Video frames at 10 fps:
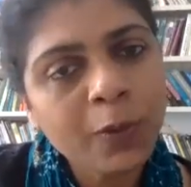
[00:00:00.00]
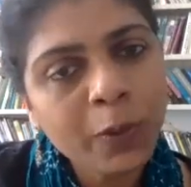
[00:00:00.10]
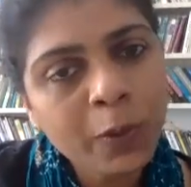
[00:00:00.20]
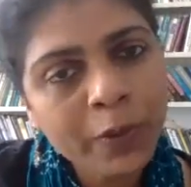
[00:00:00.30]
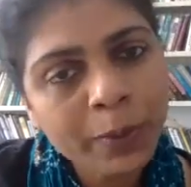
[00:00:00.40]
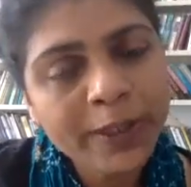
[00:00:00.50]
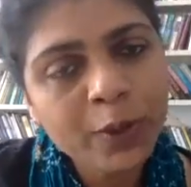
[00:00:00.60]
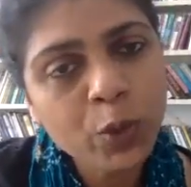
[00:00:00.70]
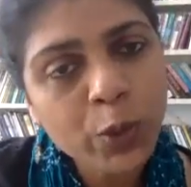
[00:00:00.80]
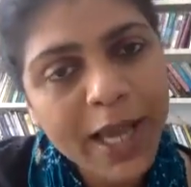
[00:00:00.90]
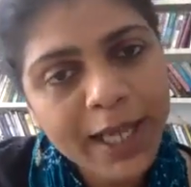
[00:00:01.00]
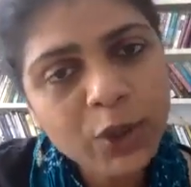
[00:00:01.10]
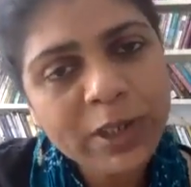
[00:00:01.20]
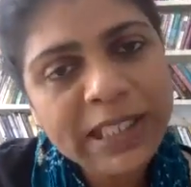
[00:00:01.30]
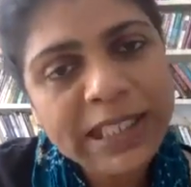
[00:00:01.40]
women who
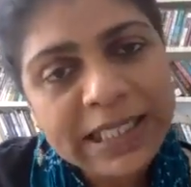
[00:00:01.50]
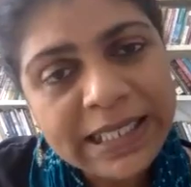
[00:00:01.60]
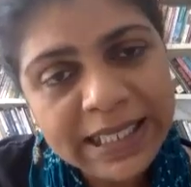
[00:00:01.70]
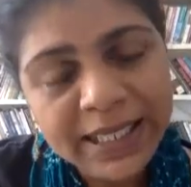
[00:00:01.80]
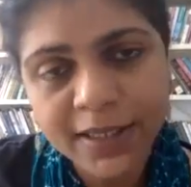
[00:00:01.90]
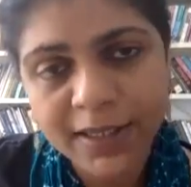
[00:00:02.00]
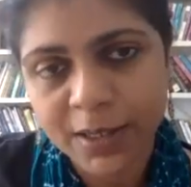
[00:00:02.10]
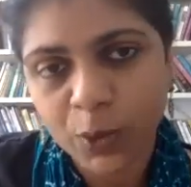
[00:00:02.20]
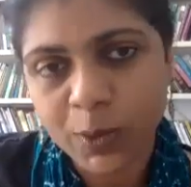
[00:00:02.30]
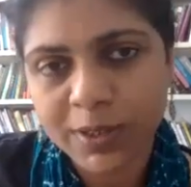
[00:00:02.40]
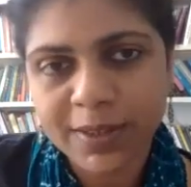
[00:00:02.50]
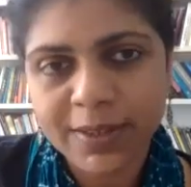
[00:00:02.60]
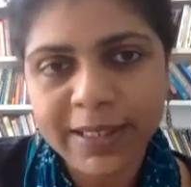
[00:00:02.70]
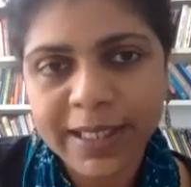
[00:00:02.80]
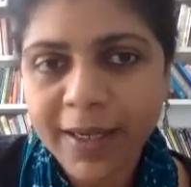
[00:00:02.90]
actually need resources,
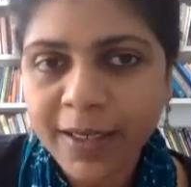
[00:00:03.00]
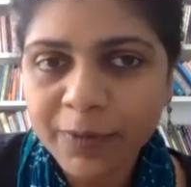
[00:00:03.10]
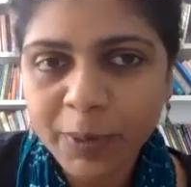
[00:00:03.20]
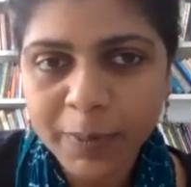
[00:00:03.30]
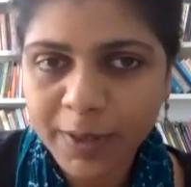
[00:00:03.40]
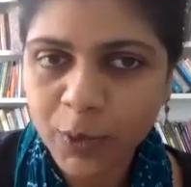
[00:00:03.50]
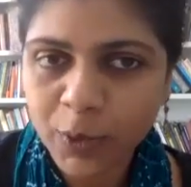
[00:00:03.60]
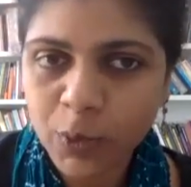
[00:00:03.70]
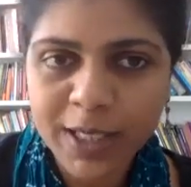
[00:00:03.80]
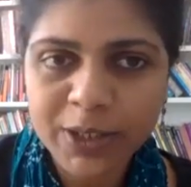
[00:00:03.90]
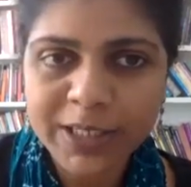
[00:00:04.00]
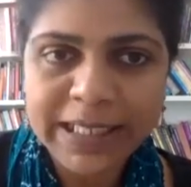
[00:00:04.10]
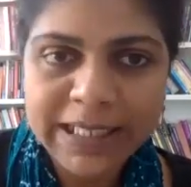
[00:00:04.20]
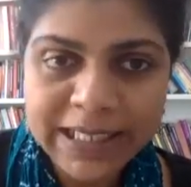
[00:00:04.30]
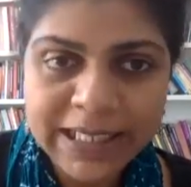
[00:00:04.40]
they are women who
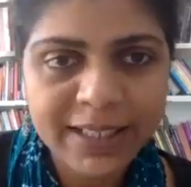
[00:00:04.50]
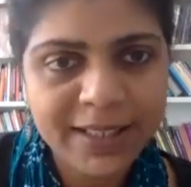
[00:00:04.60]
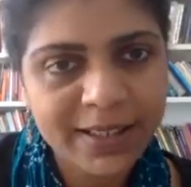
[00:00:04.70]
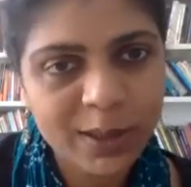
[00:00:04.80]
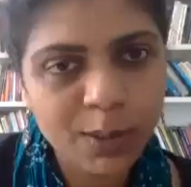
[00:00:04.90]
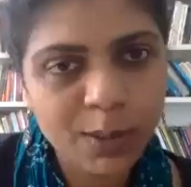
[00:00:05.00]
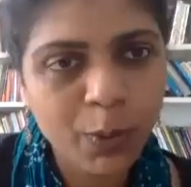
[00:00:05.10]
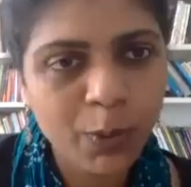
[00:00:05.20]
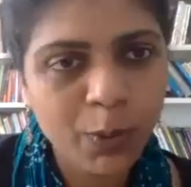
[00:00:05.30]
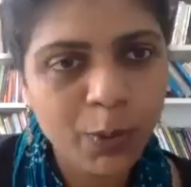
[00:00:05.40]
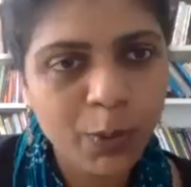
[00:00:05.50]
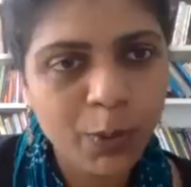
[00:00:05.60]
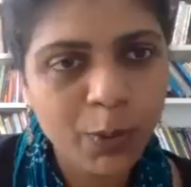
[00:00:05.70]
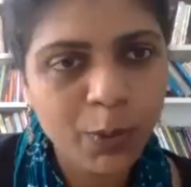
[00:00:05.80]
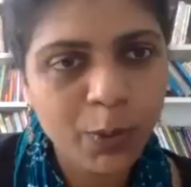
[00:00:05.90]
actually need the support of
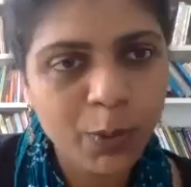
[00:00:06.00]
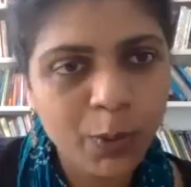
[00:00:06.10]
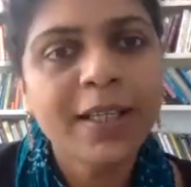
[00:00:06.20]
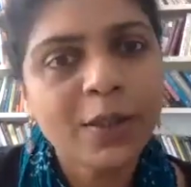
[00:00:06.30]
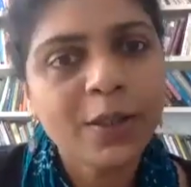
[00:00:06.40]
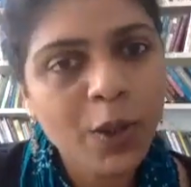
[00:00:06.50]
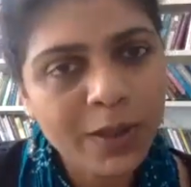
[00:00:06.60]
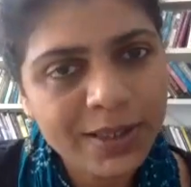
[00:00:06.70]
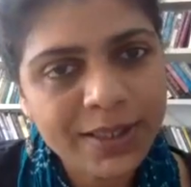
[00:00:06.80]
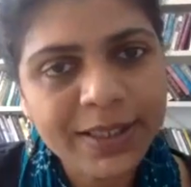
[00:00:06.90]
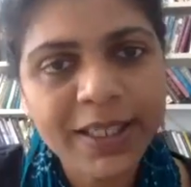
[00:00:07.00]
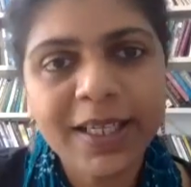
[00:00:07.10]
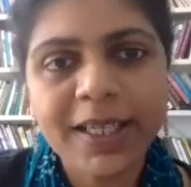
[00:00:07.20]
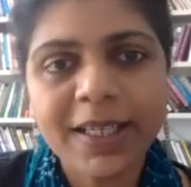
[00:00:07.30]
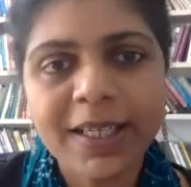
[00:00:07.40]
the state. So
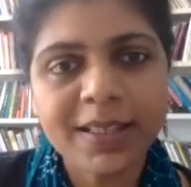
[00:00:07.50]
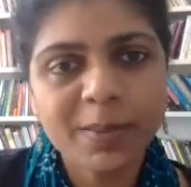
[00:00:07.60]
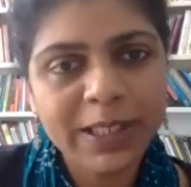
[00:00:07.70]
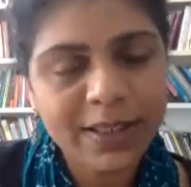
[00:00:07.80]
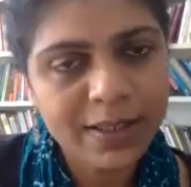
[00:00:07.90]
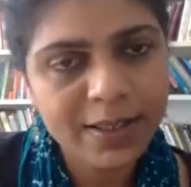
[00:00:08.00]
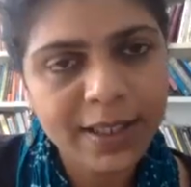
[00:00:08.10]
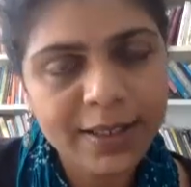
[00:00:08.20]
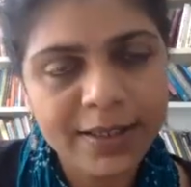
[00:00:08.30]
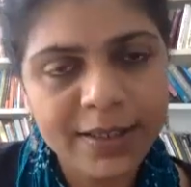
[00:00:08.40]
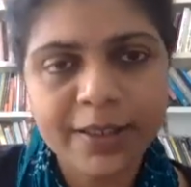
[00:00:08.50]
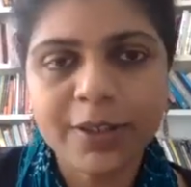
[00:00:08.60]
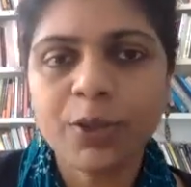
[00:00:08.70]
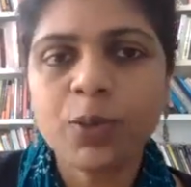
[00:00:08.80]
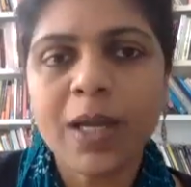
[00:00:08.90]
constantly it has been a
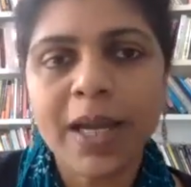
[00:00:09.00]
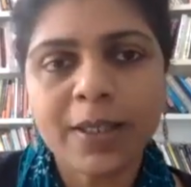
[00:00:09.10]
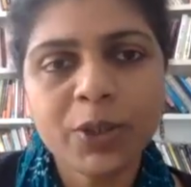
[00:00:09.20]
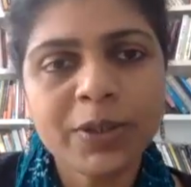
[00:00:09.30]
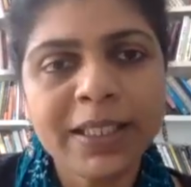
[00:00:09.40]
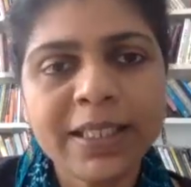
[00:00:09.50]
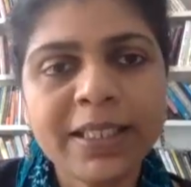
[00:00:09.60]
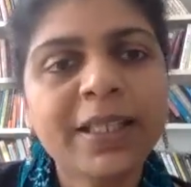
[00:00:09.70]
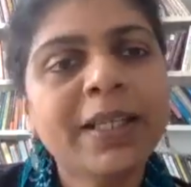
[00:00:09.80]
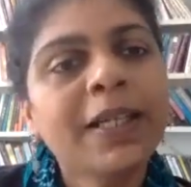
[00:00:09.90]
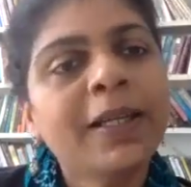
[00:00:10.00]
strategy to actually